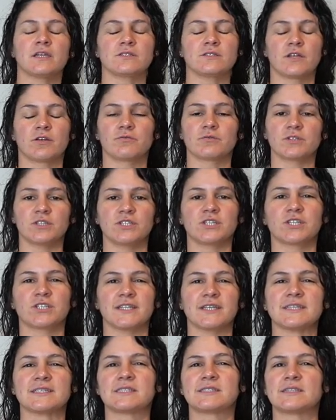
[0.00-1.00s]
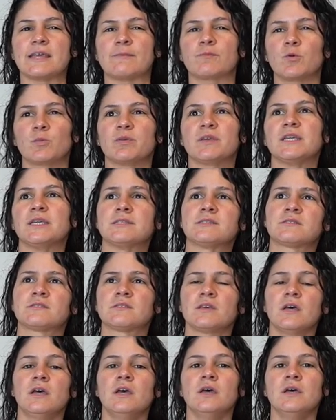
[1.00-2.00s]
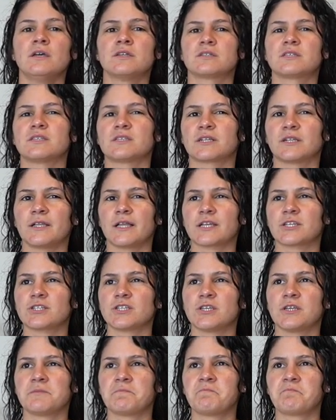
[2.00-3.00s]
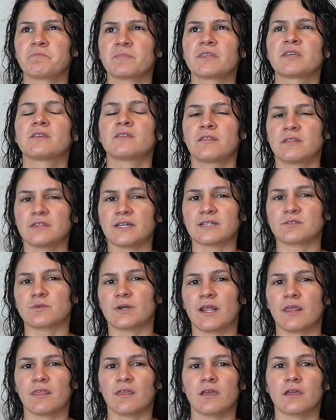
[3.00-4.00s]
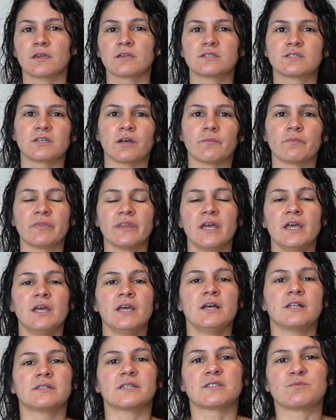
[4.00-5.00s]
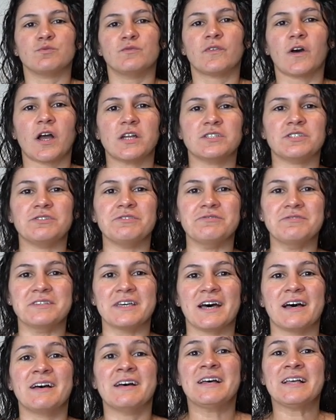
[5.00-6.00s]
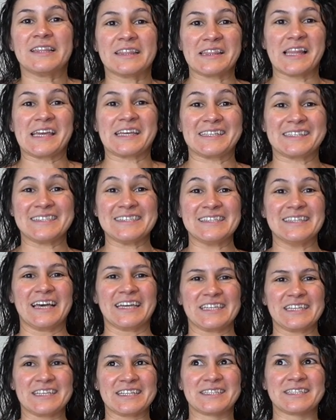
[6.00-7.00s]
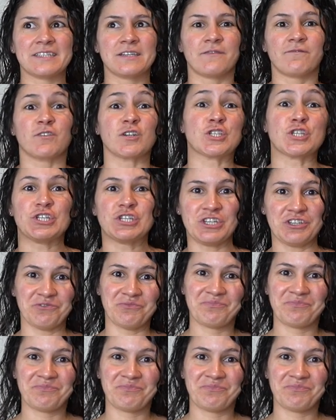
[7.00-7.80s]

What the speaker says: and a really good like staple piece to the collection. That's what I think. So let's move on to the Legacy Leggings version 2.